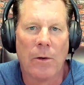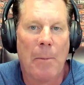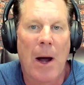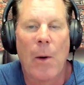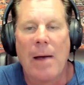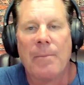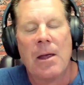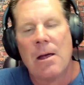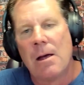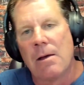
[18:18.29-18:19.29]
And by the way,
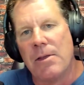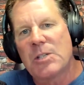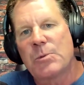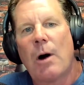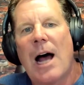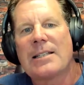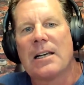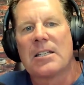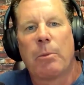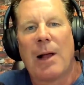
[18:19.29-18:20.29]
this
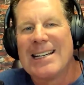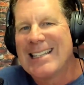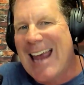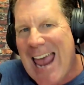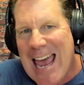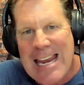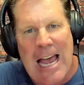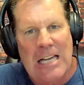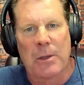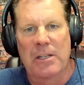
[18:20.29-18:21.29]
process applies to any
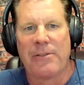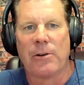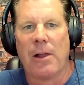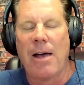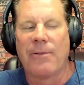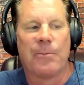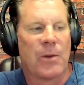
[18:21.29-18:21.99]
aspect of your life